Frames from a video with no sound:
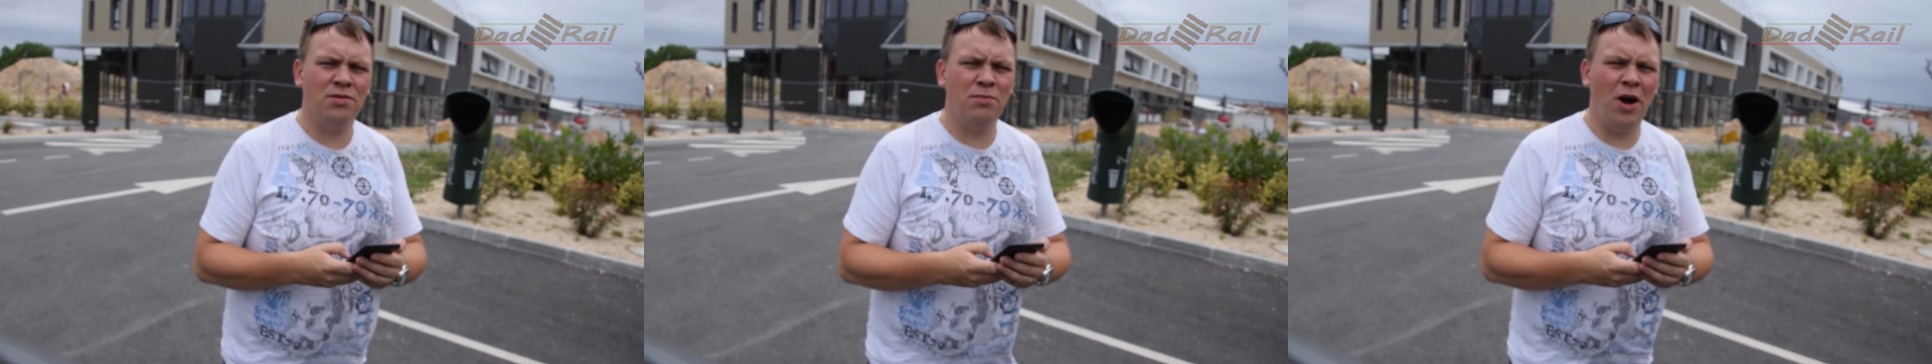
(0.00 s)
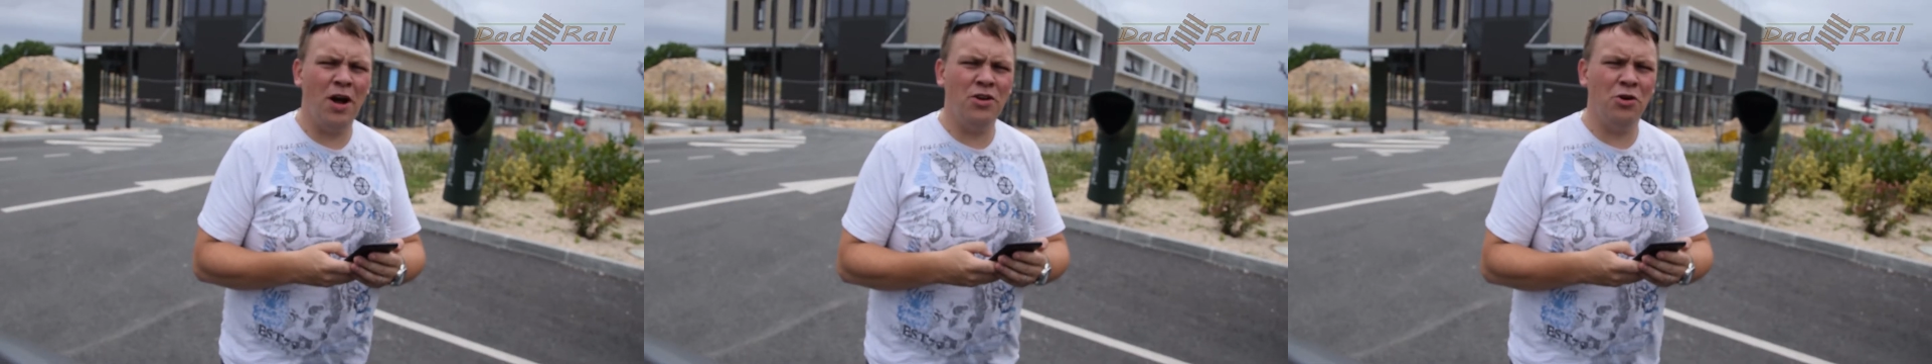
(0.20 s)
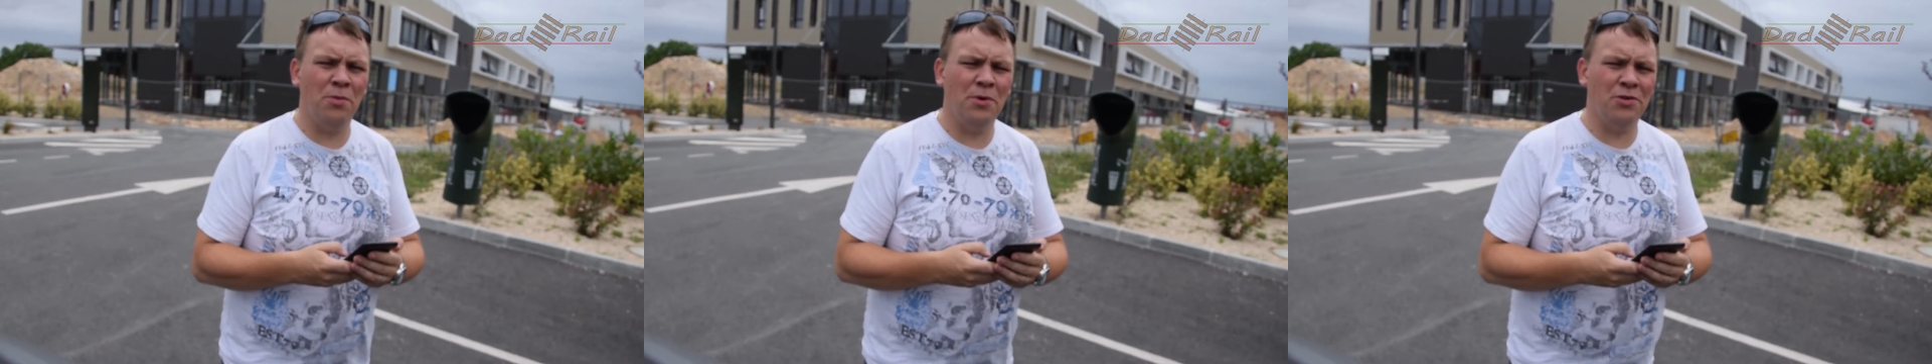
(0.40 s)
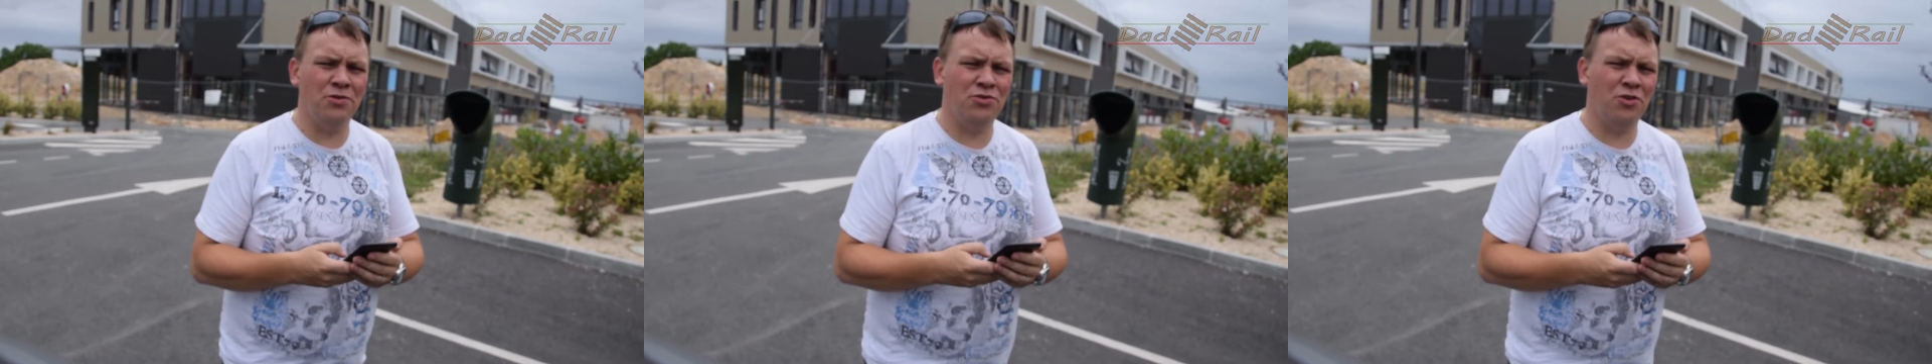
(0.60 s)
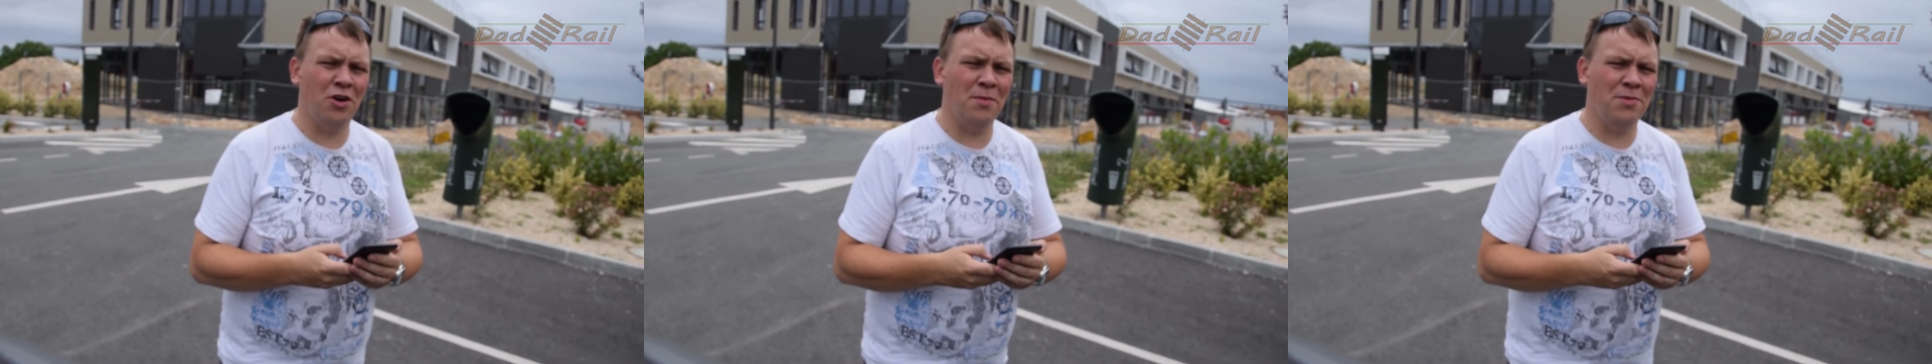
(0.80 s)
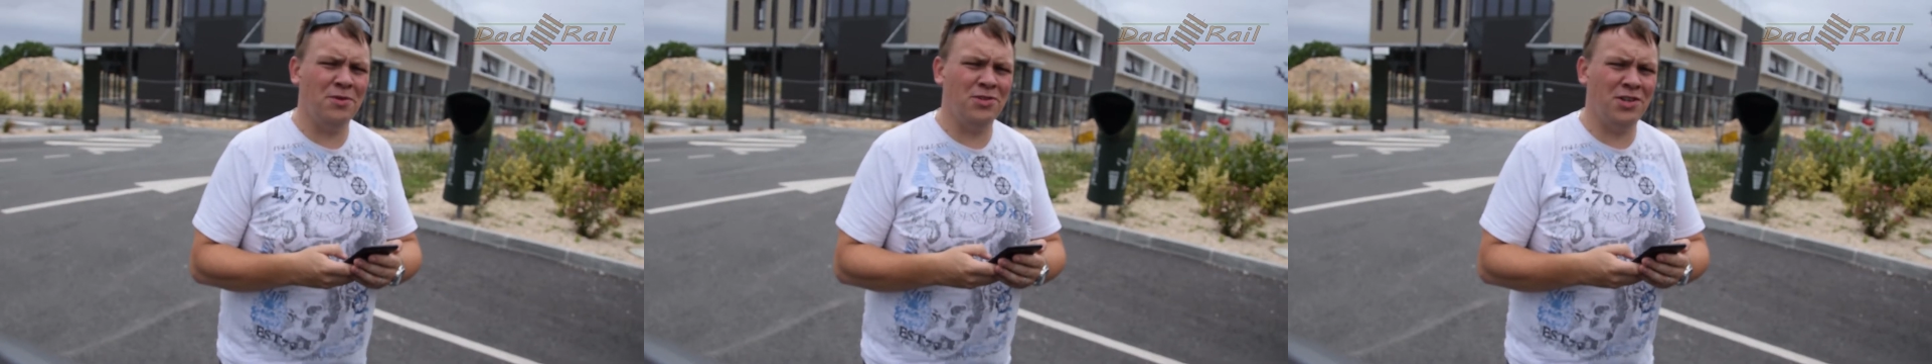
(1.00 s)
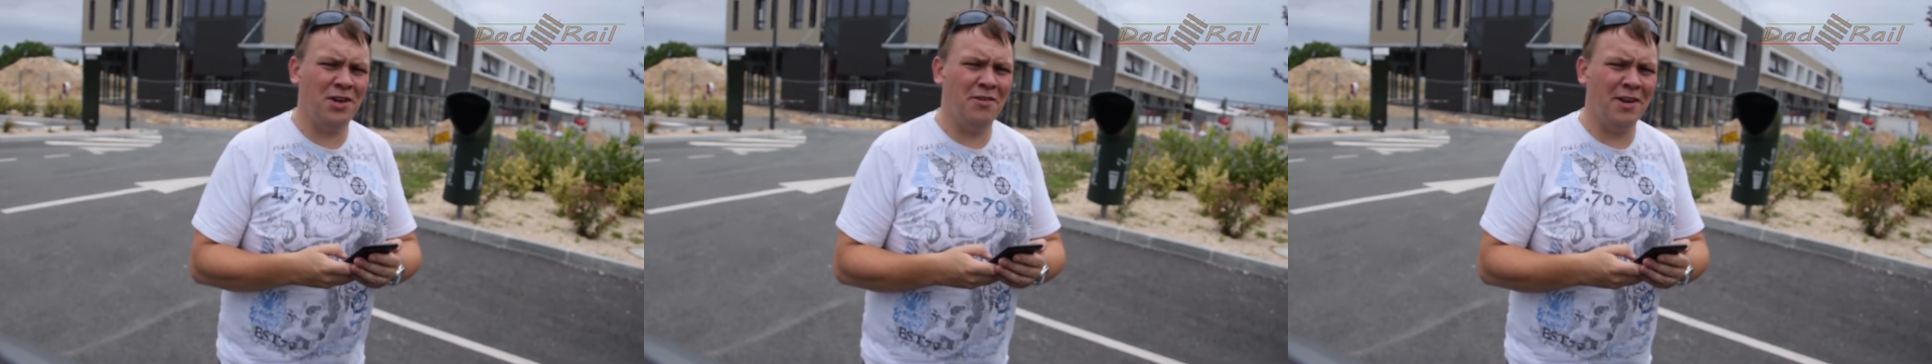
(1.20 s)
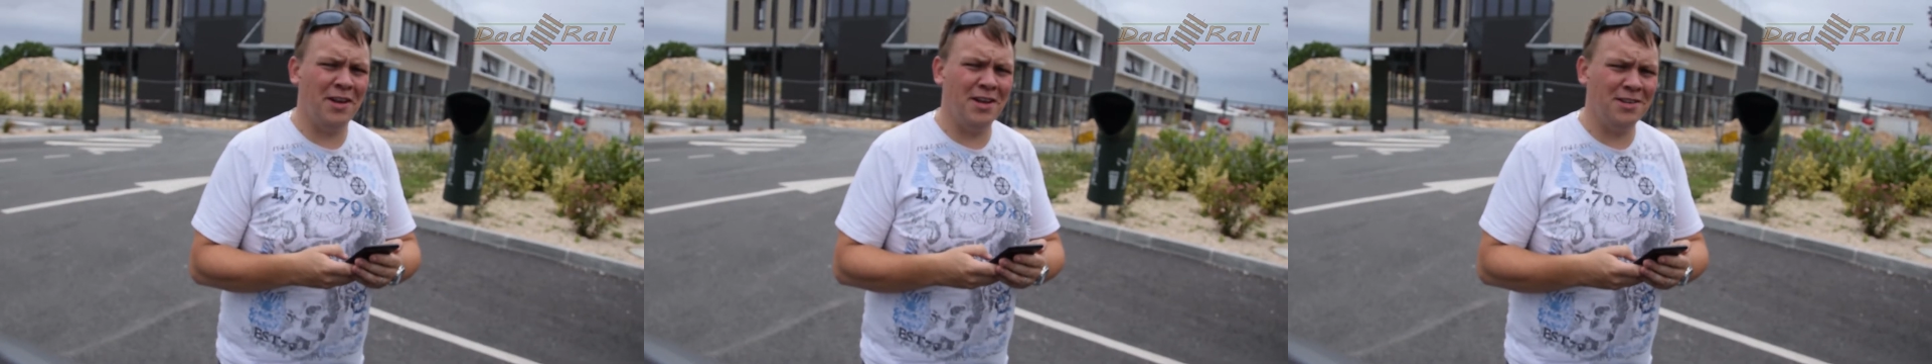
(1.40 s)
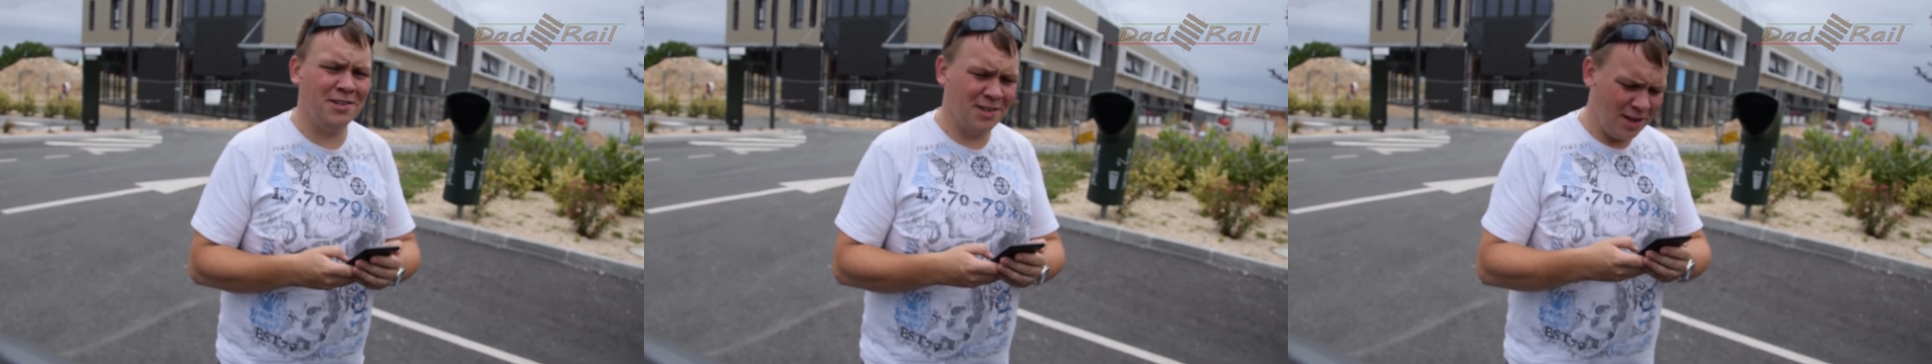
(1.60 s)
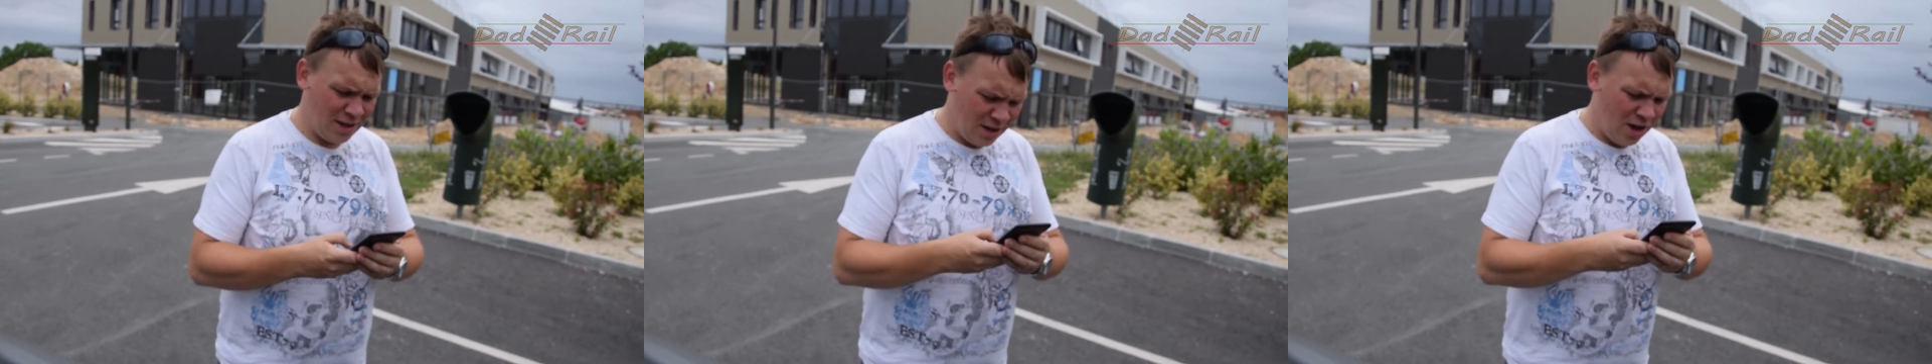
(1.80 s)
might not be on strike, but Siri is.